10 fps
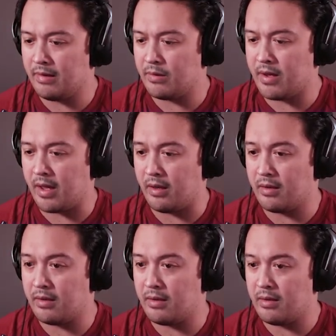Okay.
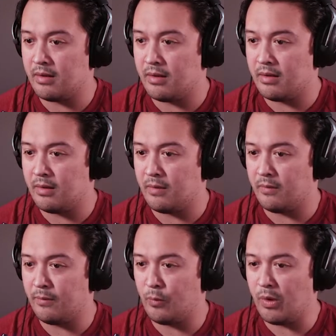
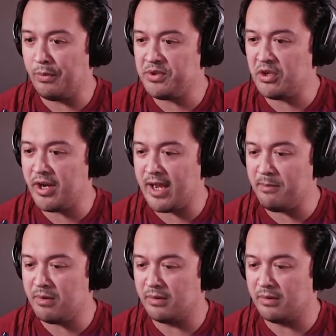What was your name?